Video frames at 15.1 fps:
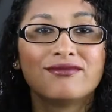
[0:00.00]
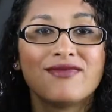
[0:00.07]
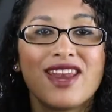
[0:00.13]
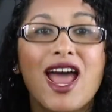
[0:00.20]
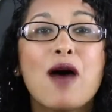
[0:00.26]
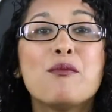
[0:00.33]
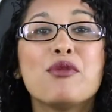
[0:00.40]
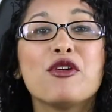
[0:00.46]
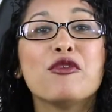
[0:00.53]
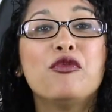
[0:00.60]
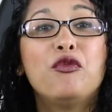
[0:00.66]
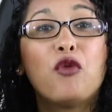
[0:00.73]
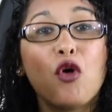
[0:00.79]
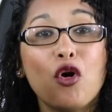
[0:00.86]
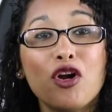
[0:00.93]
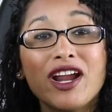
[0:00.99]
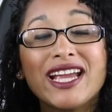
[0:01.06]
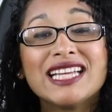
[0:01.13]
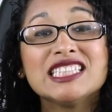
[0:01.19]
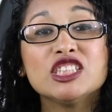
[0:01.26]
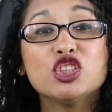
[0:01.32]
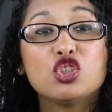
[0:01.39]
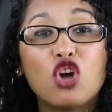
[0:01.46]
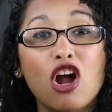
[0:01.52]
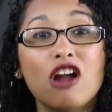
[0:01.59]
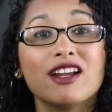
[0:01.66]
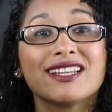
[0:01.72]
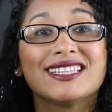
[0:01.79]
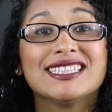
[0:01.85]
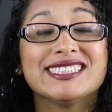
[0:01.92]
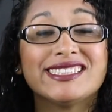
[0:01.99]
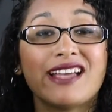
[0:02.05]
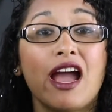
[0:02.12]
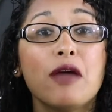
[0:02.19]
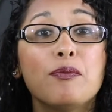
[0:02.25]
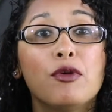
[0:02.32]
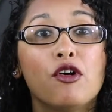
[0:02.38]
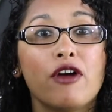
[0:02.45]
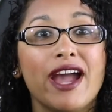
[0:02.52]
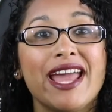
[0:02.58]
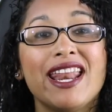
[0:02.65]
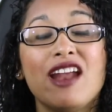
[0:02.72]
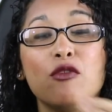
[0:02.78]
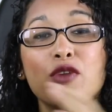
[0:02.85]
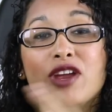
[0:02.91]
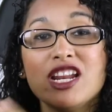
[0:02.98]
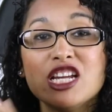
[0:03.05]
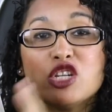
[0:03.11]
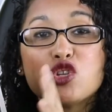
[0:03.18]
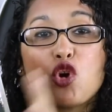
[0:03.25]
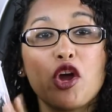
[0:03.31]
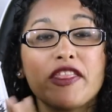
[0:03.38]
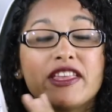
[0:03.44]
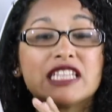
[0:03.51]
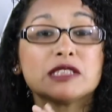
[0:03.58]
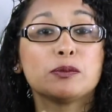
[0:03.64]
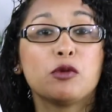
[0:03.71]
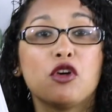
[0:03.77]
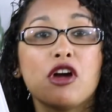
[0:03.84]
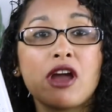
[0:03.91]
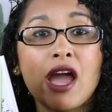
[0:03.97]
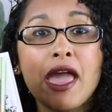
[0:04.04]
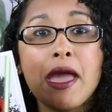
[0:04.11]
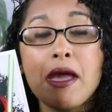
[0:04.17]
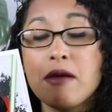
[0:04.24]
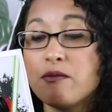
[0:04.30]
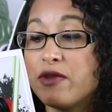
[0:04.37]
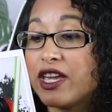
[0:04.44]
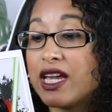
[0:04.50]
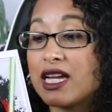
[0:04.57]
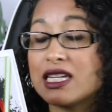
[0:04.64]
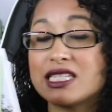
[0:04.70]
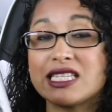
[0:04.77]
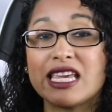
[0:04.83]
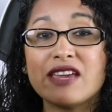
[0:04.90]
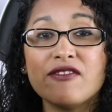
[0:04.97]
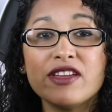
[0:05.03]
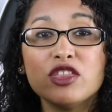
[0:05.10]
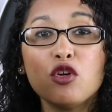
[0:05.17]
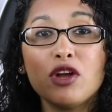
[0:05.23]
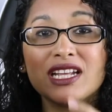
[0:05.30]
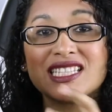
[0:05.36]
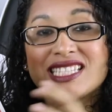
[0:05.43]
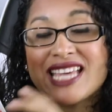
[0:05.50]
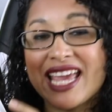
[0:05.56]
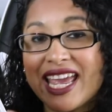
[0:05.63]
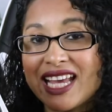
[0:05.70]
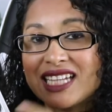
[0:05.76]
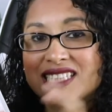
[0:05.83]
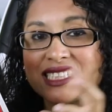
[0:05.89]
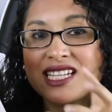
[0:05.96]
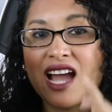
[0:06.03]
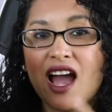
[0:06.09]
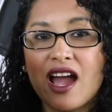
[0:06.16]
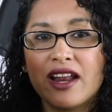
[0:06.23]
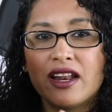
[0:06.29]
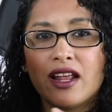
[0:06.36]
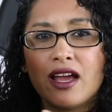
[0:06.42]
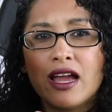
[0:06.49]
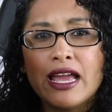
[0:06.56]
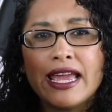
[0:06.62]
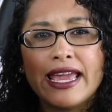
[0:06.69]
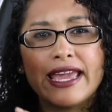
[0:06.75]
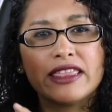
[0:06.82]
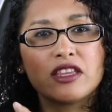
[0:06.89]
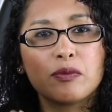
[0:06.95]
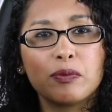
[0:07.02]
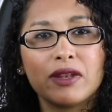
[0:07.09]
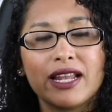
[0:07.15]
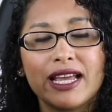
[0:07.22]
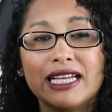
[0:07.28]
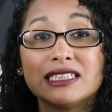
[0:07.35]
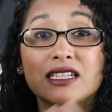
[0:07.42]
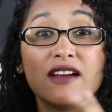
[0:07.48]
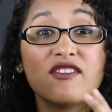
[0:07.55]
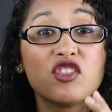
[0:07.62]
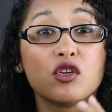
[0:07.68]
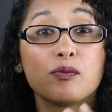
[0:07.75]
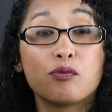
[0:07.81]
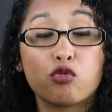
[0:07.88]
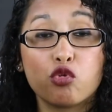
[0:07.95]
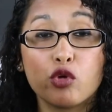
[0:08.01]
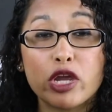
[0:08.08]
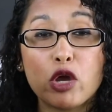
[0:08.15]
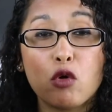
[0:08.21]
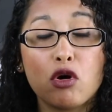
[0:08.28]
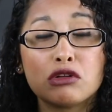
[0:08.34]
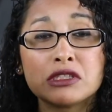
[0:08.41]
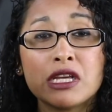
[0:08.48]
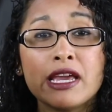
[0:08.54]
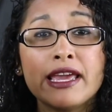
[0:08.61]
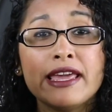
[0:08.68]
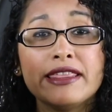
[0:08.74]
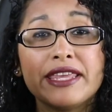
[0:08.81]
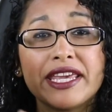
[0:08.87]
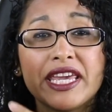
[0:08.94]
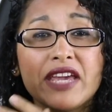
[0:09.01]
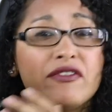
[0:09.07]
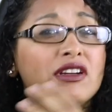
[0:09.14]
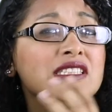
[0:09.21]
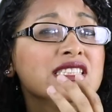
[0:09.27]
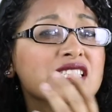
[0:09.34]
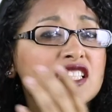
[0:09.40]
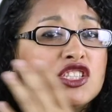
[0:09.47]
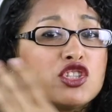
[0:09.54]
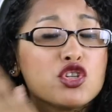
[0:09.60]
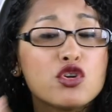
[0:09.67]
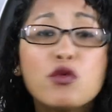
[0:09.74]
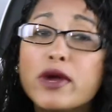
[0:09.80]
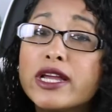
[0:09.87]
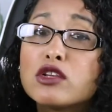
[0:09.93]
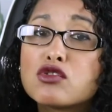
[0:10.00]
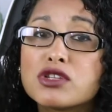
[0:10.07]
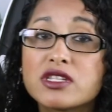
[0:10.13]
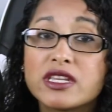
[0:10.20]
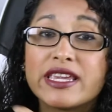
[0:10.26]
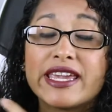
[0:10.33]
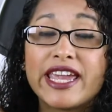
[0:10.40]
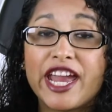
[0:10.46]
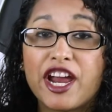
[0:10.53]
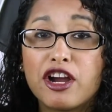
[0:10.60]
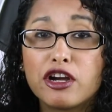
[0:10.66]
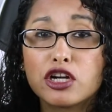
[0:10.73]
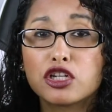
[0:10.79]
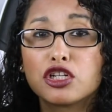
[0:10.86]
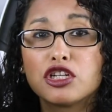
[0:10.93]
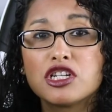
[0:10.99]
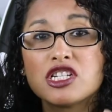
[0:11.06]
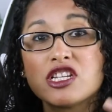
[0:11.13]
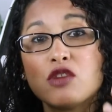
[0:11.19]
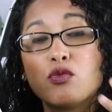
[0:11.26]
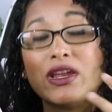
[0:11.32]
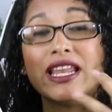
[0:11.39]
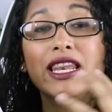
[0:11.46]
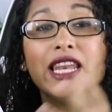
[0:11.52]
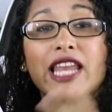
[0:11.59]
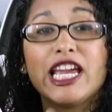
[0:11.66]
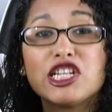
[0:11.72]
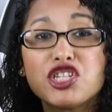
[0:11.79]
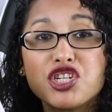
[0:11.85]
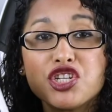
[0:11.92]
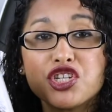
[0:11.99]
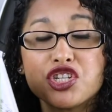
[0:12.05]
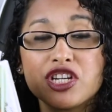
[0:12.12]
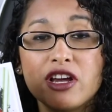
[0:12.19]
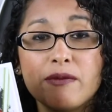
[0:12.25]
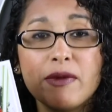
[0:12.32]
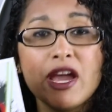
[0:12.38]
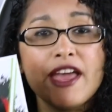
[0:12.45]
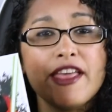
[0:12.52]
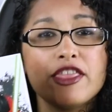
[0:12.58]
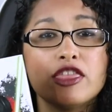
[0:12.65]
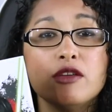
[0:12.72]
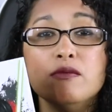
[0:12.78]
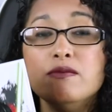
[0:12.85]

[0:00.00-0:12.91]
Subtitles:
Number 4 is Dark Disciple, and I really enjoyed this book because even though it takes kinda in the place of the prequels, they give us these two interesting characters, their relationship, the